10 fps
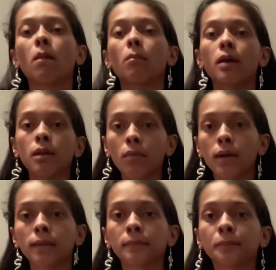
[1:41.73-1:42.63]
But
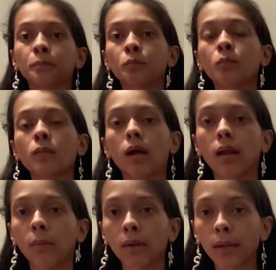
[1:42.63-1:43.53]
anyway,
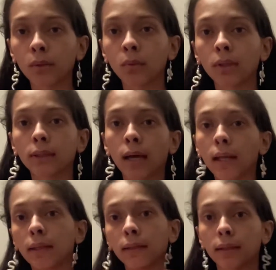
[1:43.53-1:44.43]
like what I do is
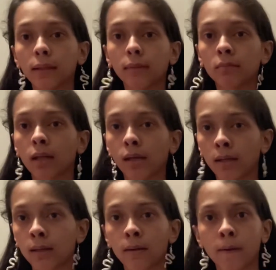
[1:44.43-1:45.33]
I look up like
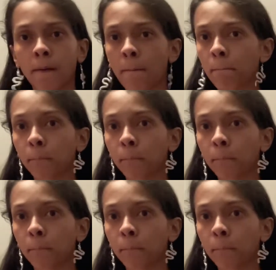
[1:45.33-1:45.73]
um